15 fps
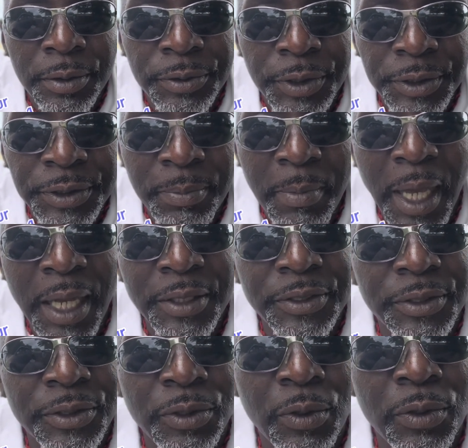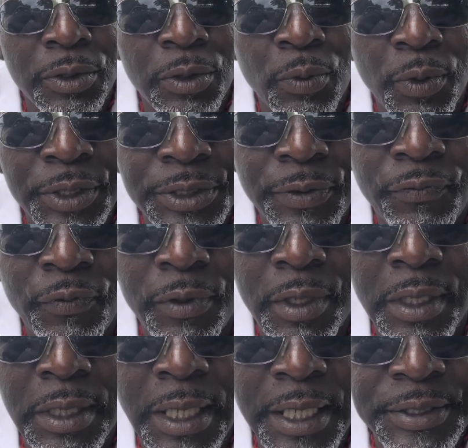Just imagine you, you're wishing for
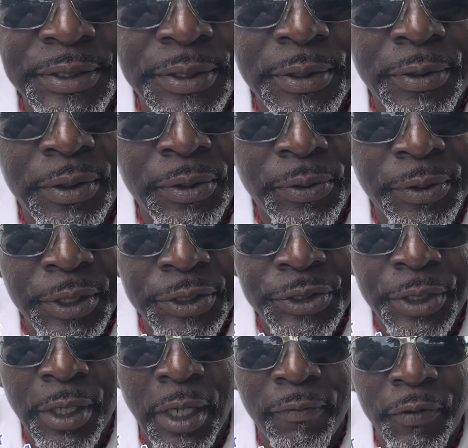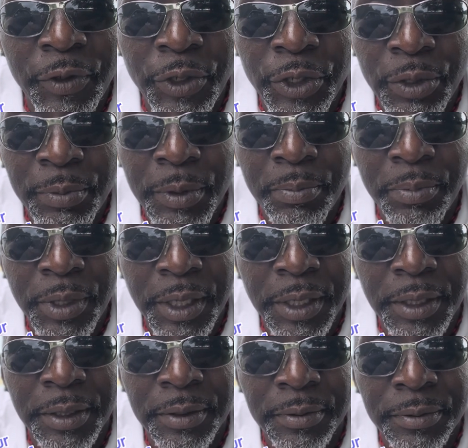the lesser creature of a human
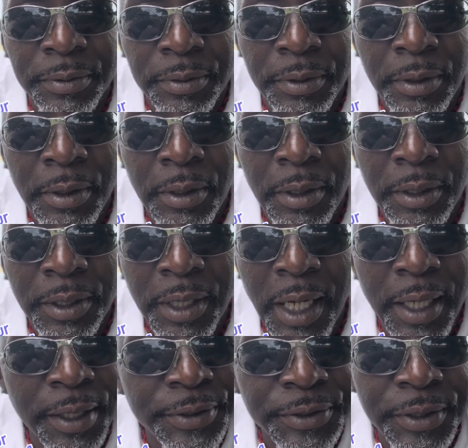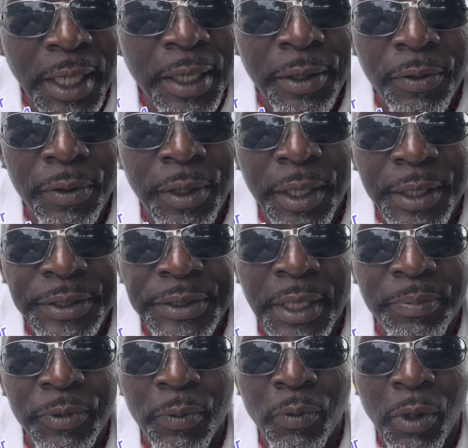being. God is not going to
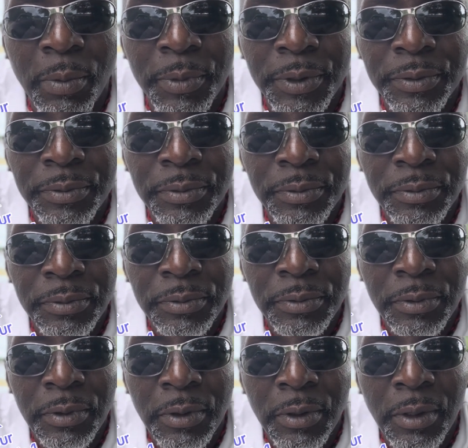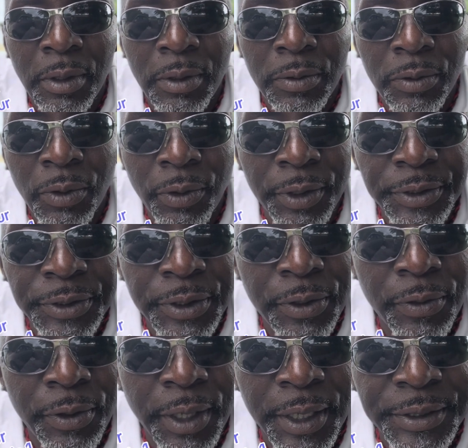accept a woman, nor is he
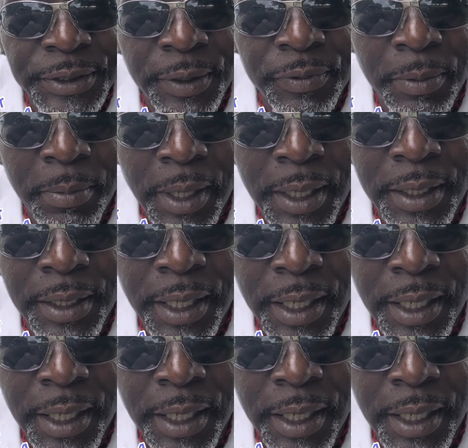going to accept a man in